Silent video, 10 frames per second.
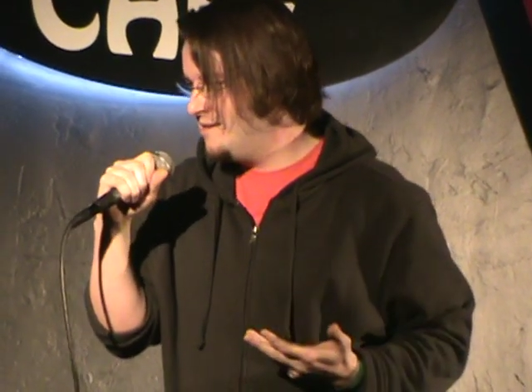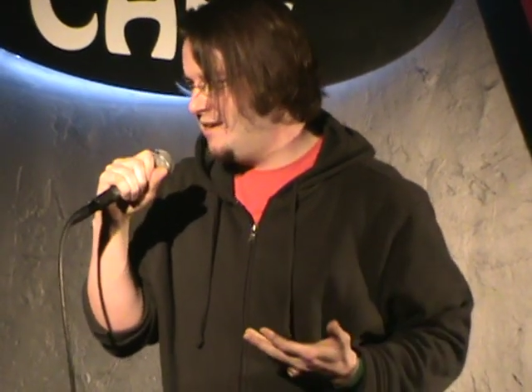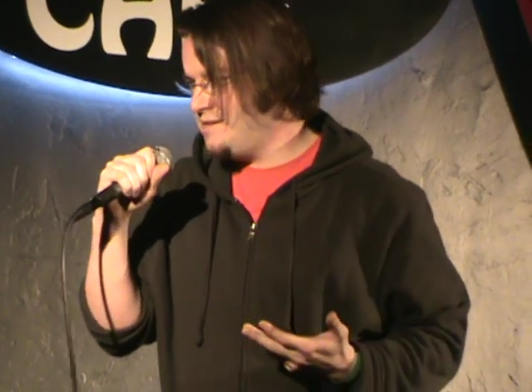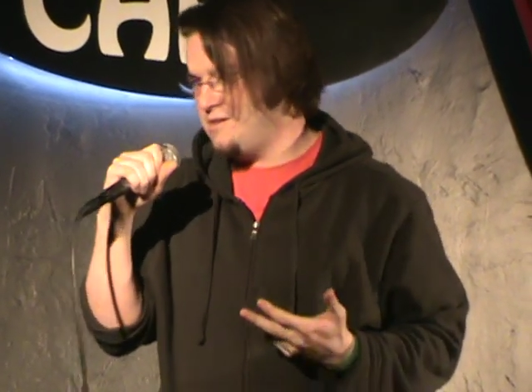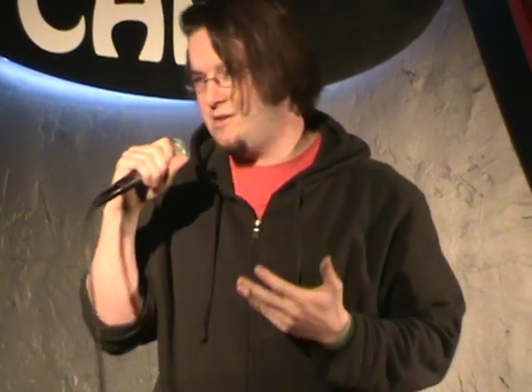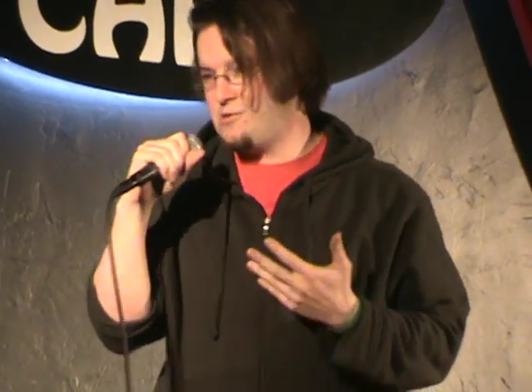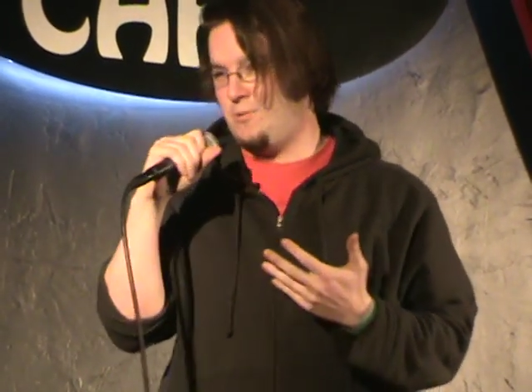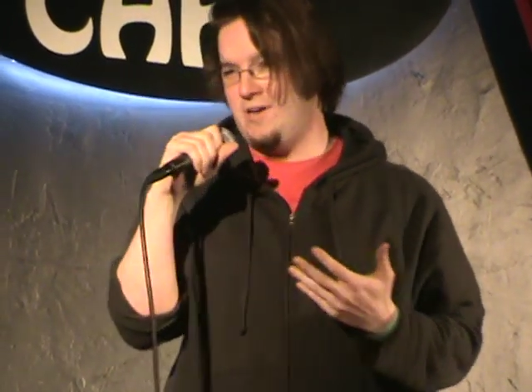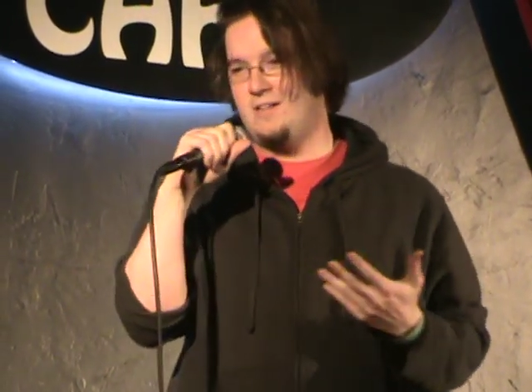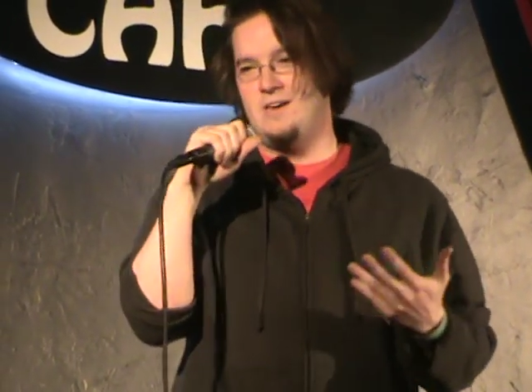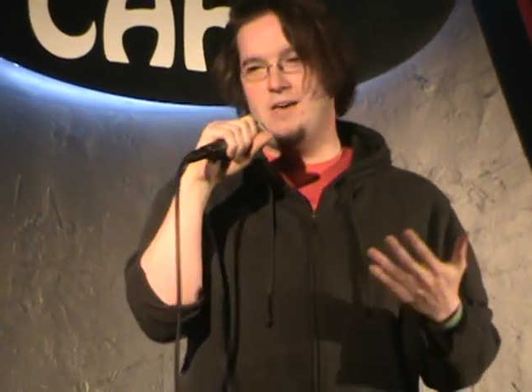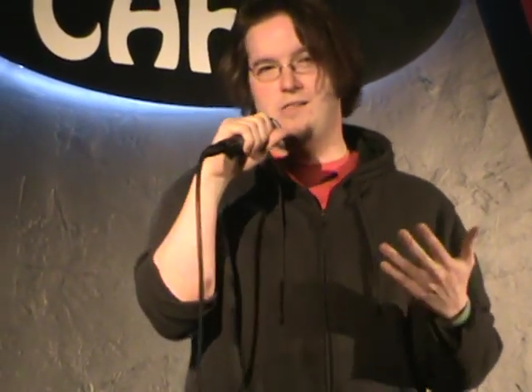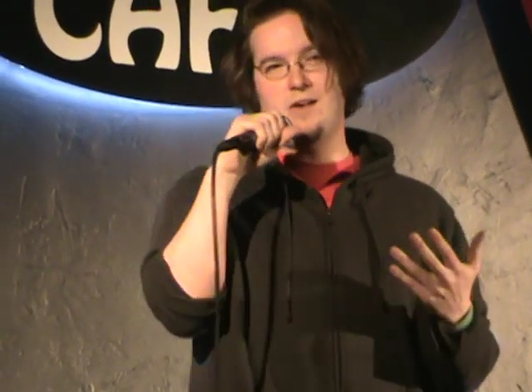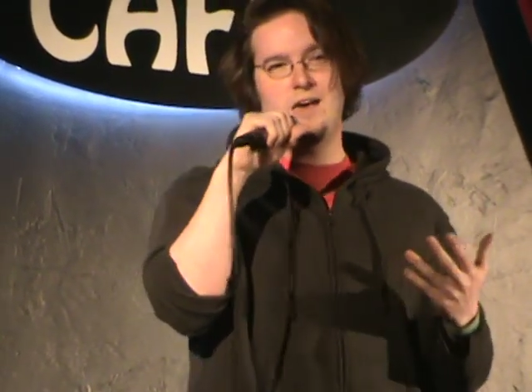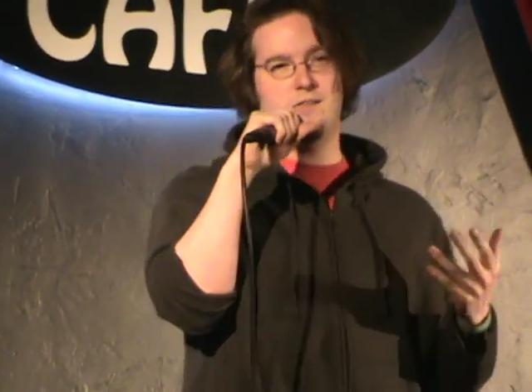It's in his will.
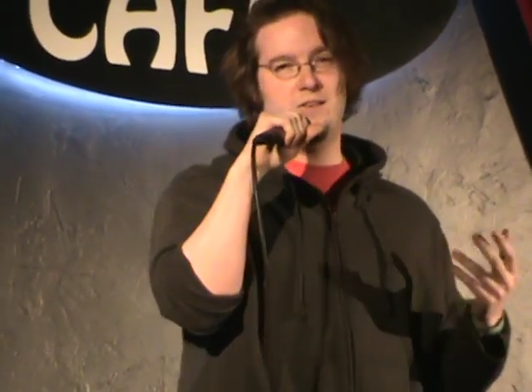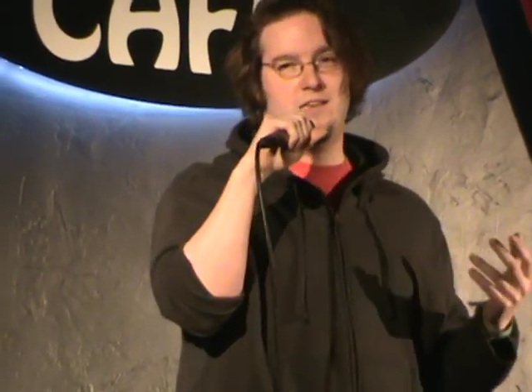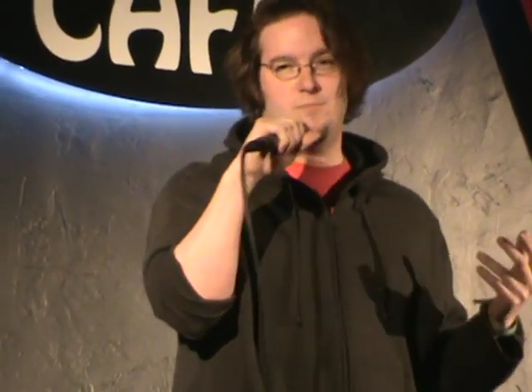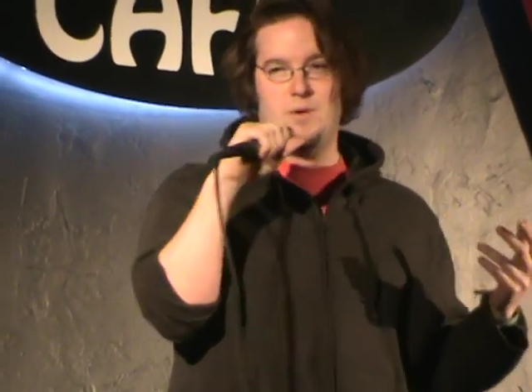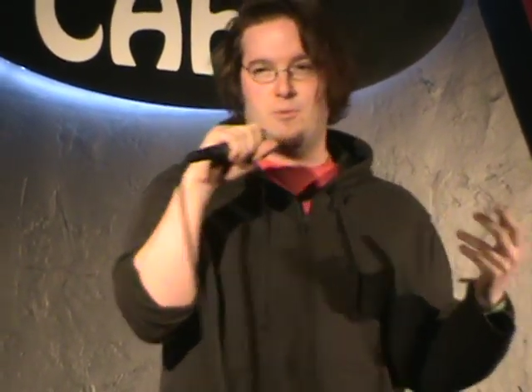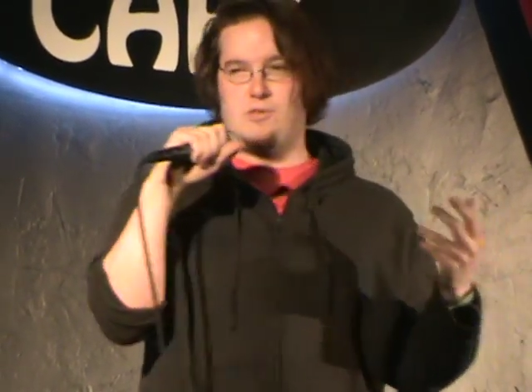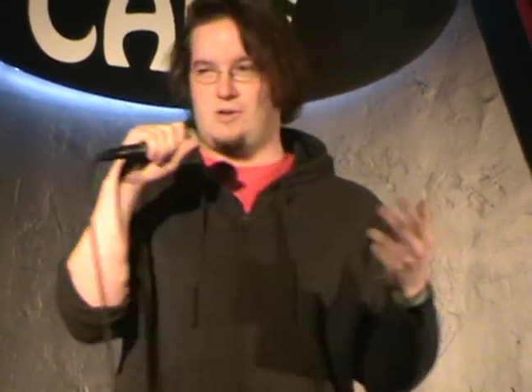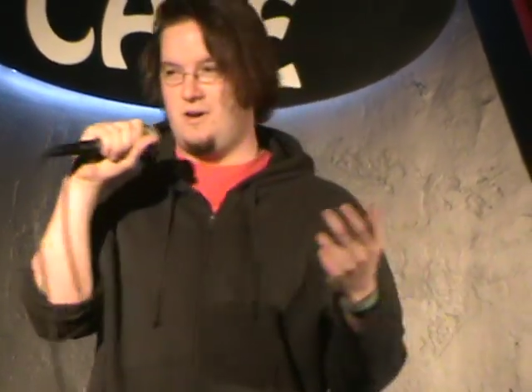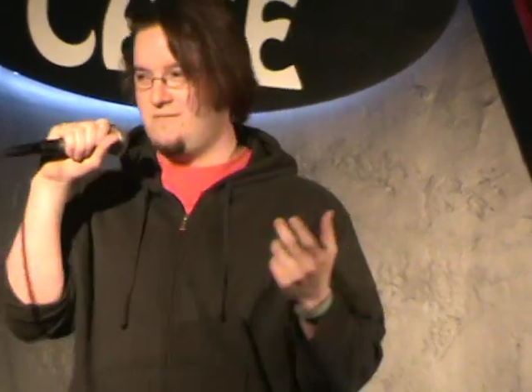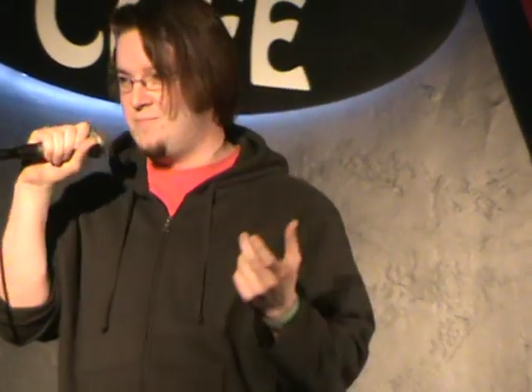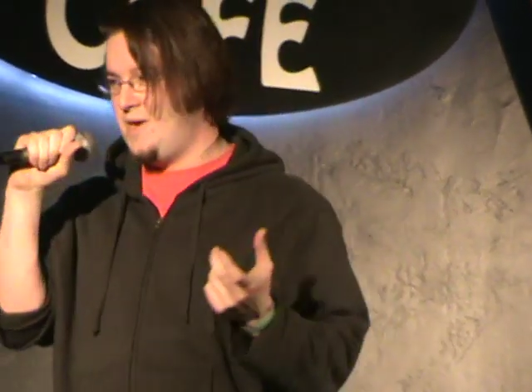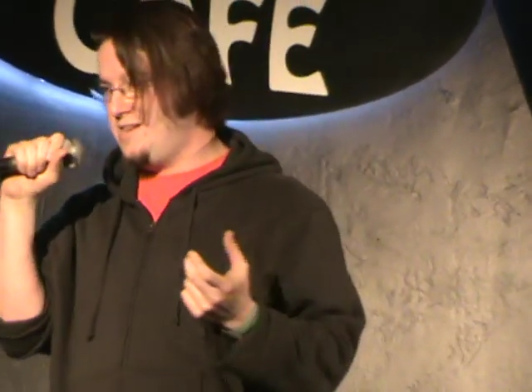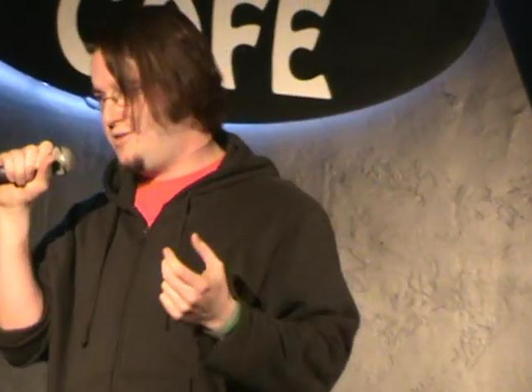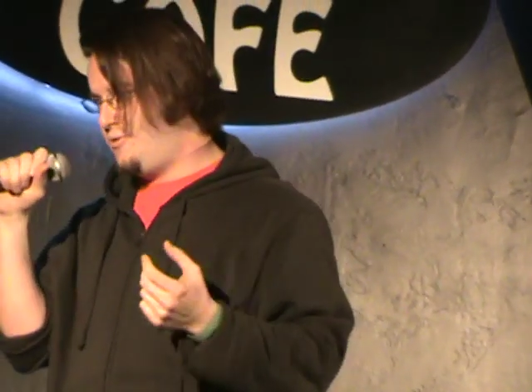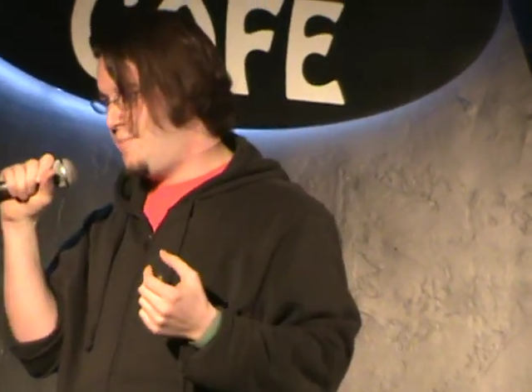His eyes need to be preserved and
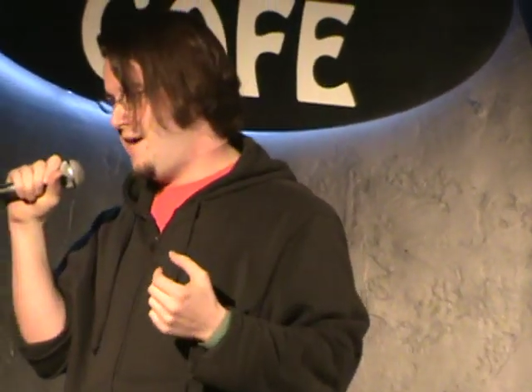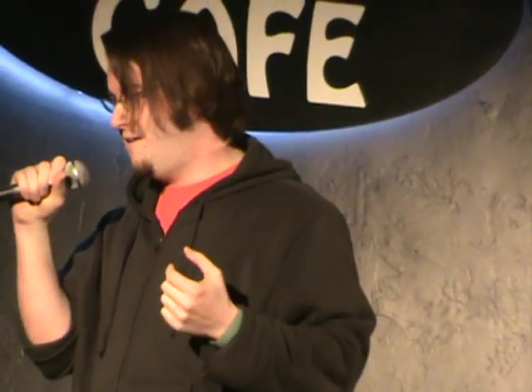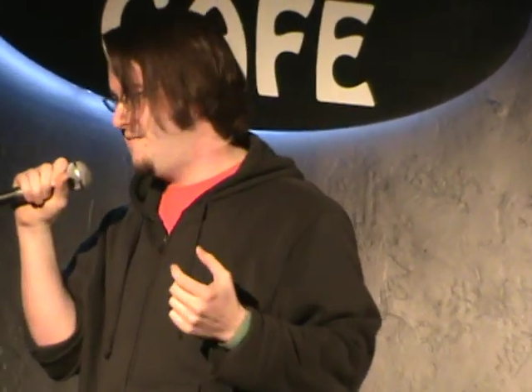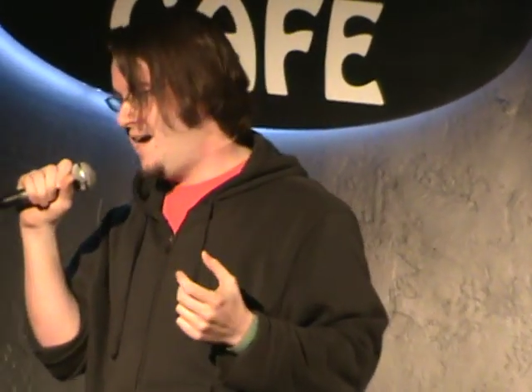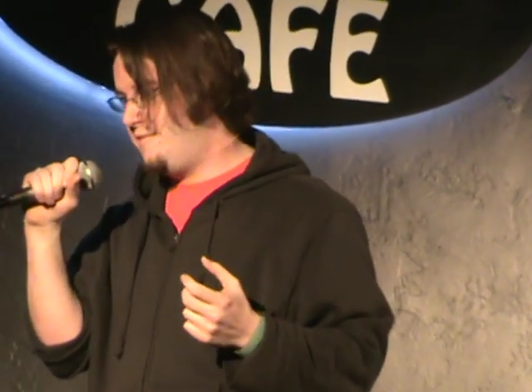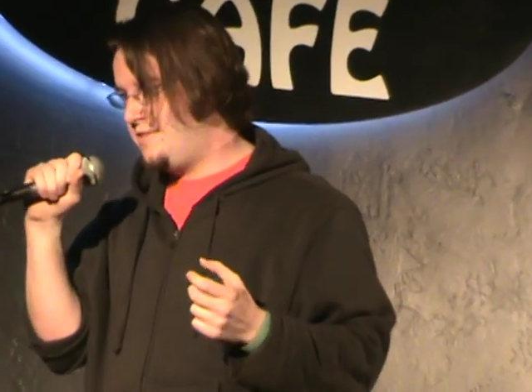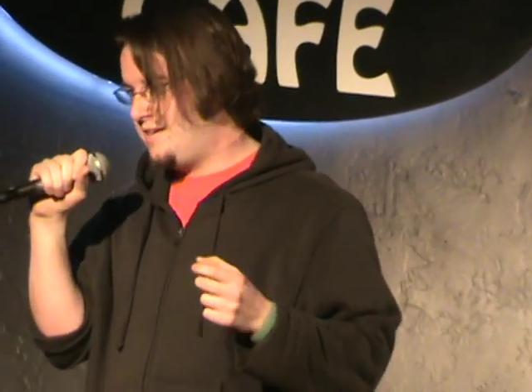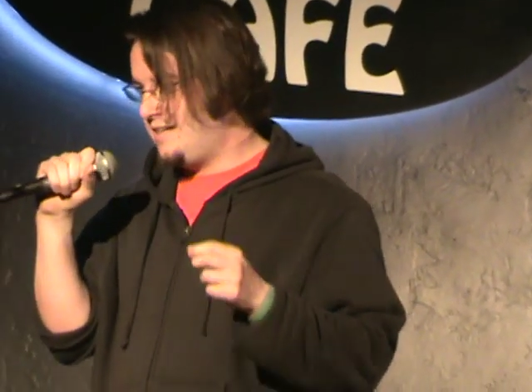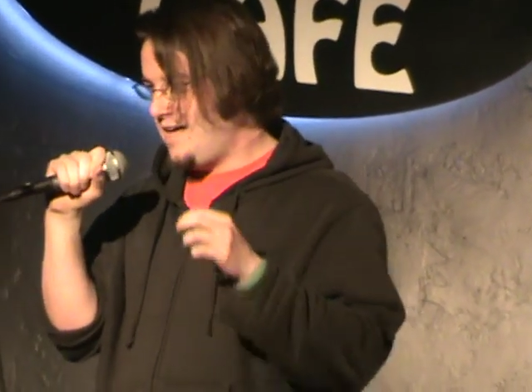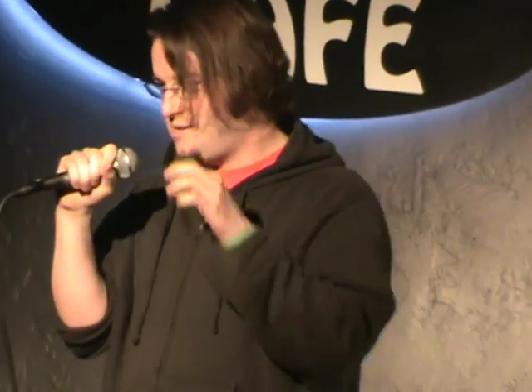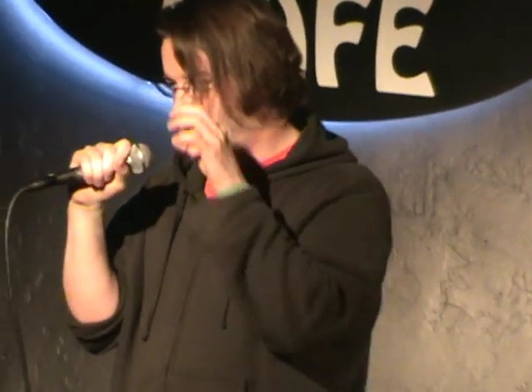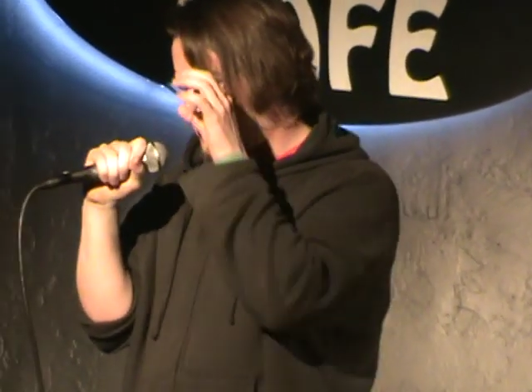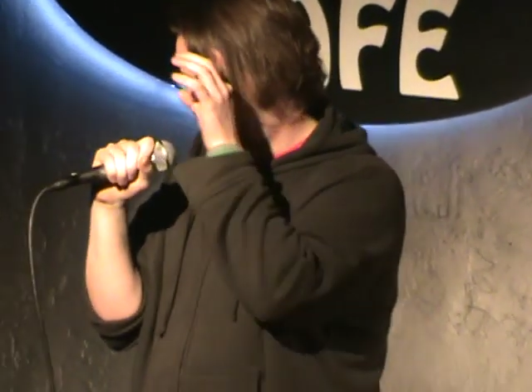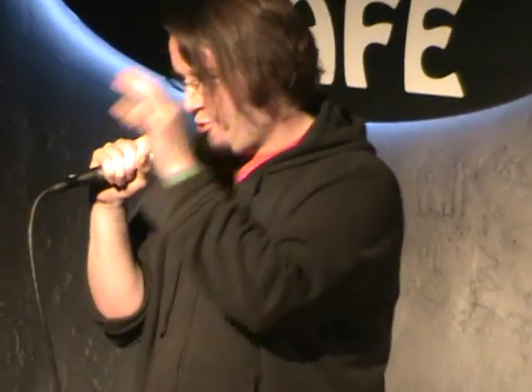made into a pair of novelty glasses. It's